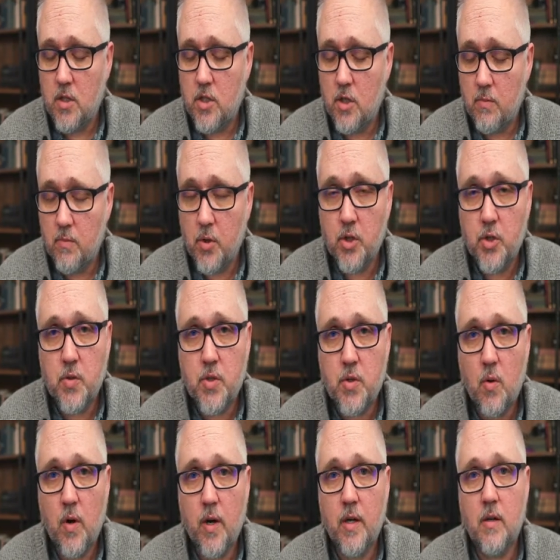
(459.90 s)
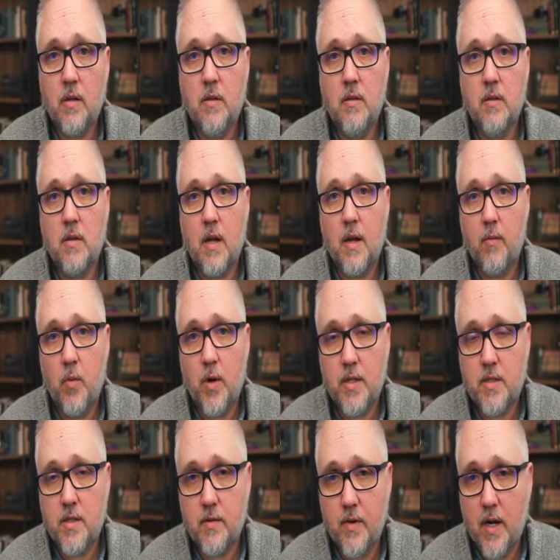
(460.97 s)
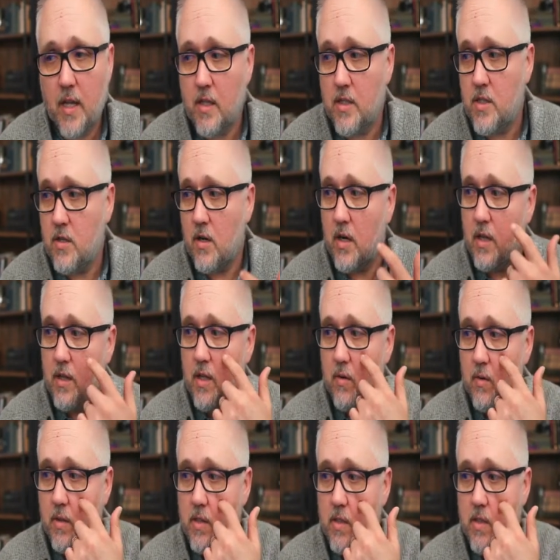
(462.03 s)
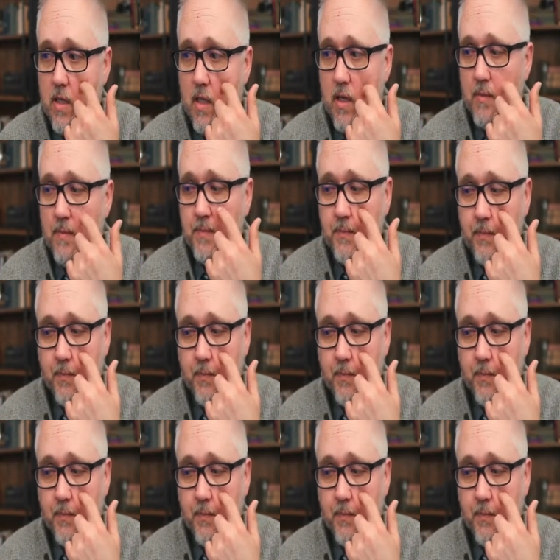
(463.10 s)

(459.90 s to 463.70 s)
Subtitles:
produce oil. Once the violence started, there was an